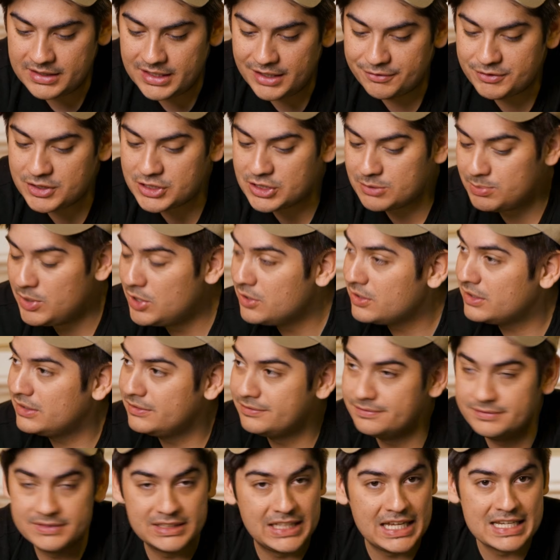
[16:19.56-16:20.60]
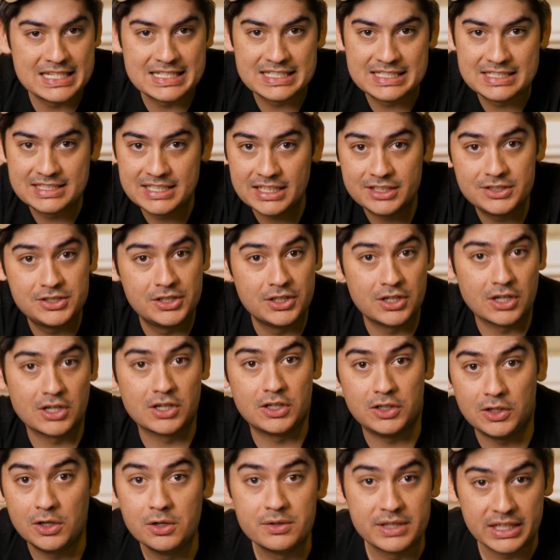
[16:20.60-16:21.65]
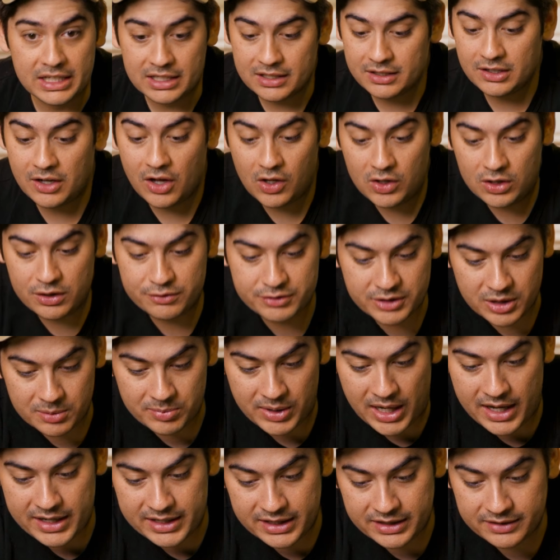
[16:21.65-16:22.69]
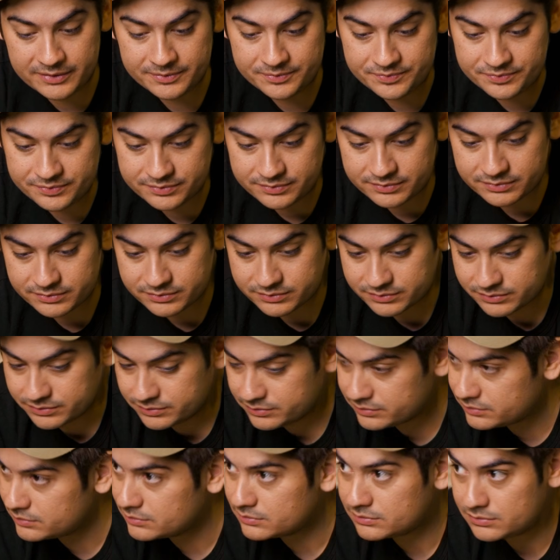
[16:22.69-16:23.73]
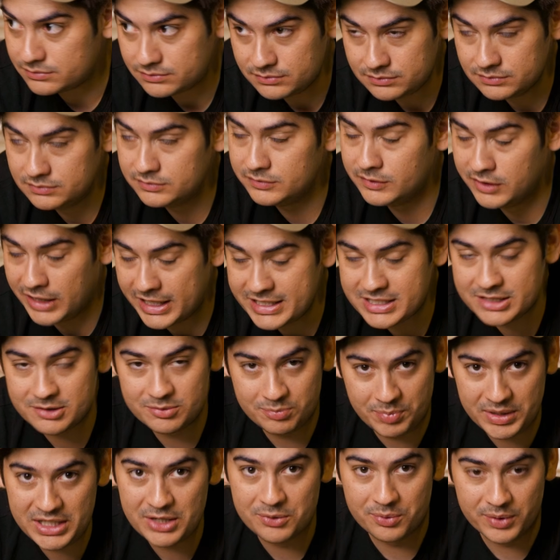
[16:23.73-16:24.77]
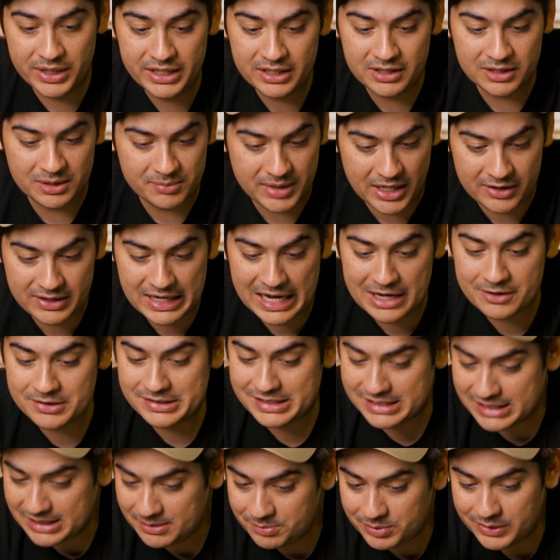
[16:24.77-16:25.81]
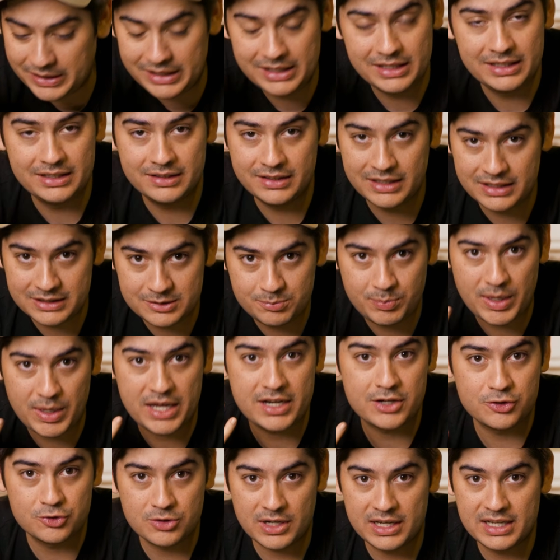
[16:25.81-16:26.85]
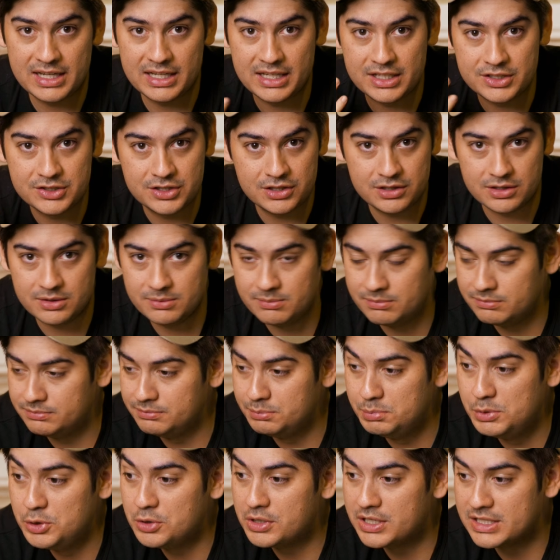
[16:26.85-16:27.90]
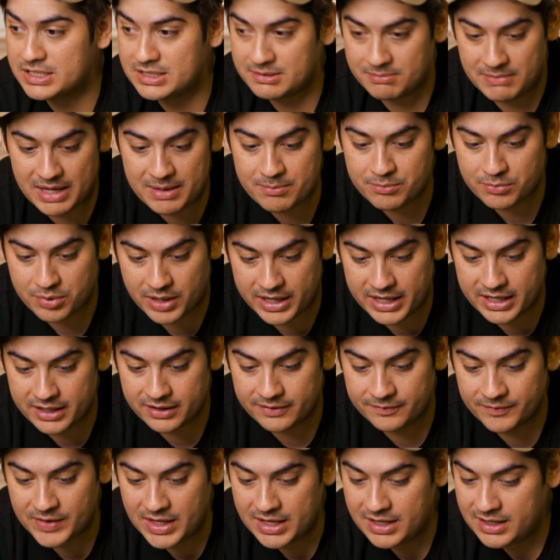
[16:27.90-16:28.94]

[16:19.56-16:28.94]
if the smoke can stick to your clothing all over your body, let's be real about how deeply it's penetrating into your mucous membrane.